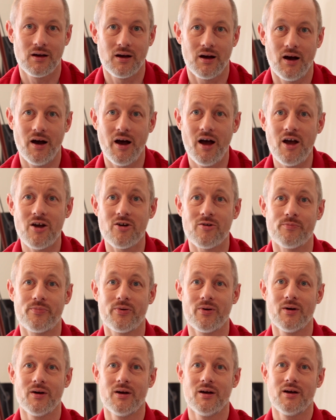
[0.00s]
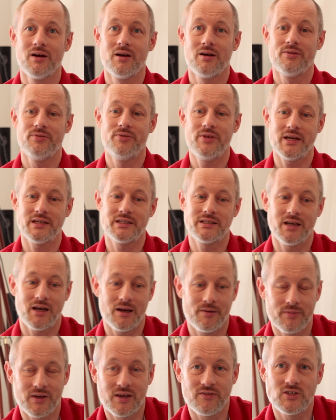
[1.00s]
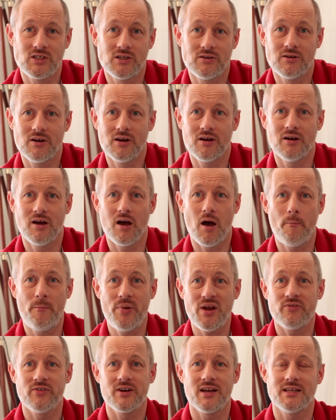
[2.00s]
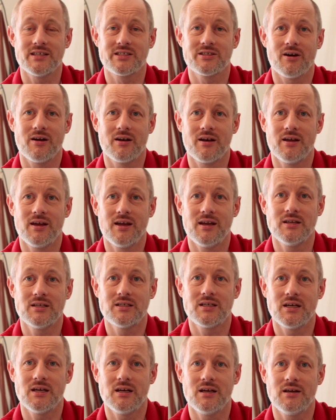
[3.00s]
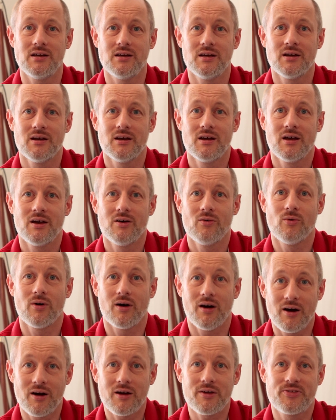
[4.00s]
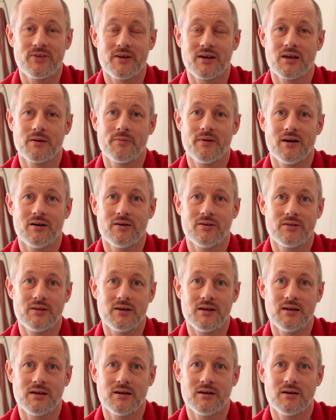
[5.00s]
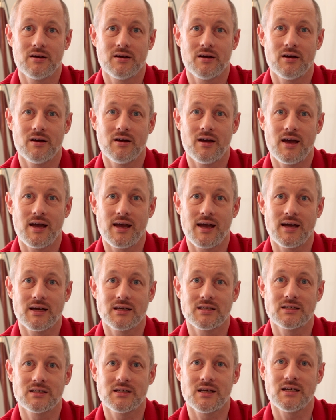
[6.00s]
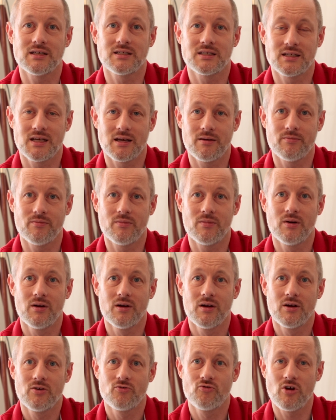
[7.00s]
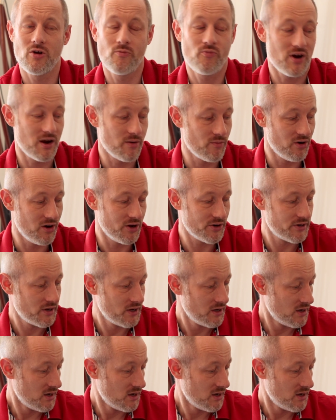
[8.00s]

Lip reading: I hope this gives you a bit of an insight into what I think about the AXC-SIM tree brake mod.